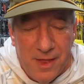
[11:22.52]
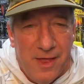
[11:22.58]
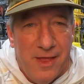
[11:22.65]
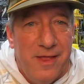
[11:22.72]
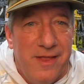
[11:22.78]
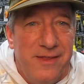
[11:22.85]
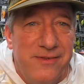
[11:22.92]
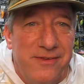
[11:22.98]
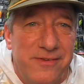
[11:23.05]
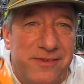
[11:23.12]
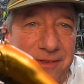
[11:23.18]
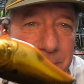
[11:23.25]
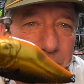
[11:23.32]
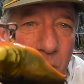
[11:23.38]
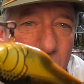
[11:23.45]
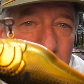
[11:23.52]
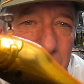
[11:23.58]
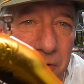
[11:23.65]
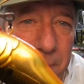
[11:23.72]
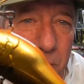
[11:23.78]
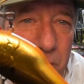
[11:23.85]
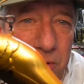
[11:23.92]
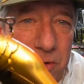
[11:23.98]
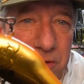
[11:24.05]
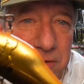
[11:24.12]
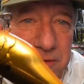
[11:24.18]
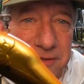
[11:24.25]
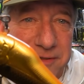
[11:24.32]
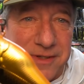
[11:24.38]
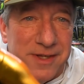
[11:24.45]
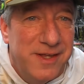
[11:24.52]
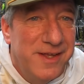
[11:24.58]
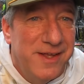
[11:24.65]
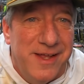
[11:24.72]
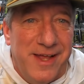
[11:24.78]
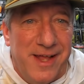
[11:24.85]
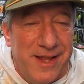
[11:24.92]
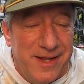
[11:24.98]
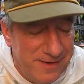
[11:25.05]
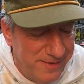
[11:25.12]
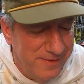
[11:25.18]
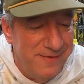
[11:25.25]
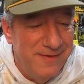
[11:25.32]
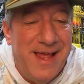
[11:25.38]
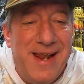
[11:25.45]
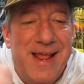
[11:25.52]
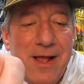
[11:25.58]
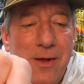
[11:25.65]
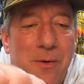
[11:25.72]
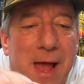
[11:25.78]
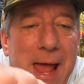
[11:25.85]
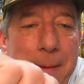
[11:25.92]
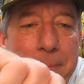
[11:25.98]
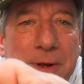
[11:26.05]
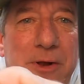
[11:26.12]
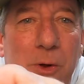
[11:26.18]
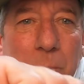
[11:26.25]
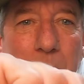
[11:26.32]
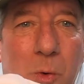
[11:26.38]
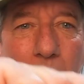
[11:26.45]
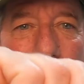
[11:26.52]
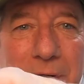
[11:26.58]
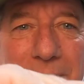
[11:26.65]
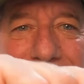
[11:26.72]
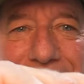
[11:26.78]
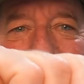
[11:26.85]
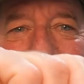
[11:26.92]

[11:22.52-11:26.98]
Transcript: It's because of them old treble hooks. And that ain't gonna happen no more. It's not